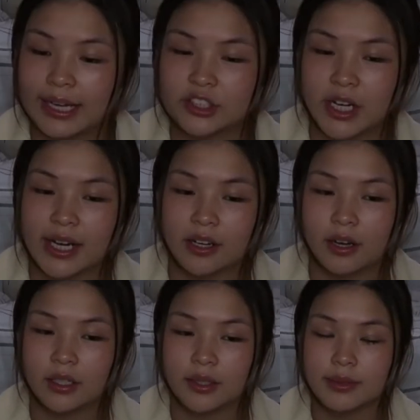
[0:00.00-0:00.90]
I tried it
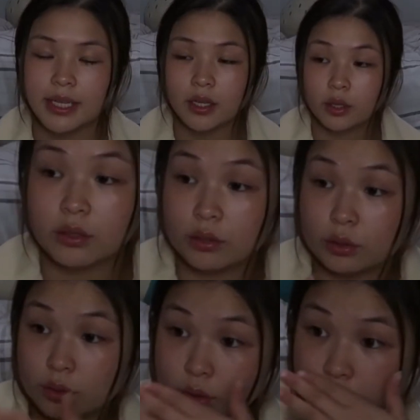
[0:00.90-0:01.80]
on. I was like,
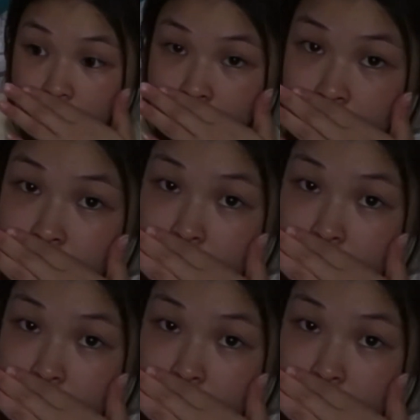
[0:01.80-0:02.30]
oh,